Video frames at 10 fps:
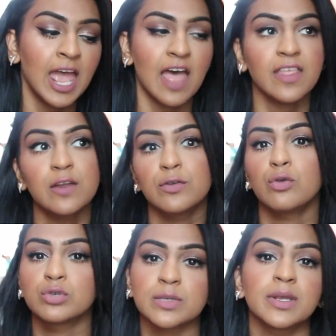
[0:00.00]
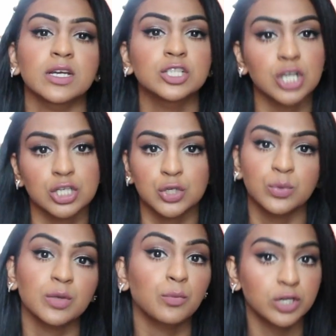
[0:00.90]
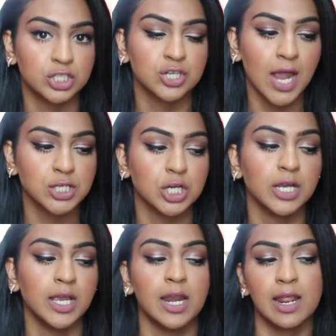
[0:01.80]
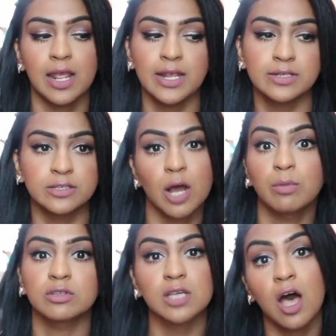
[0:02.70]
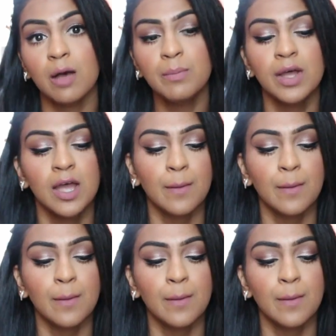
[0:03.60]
And then if you use them in conjunction with a moisturizer, it doubles up.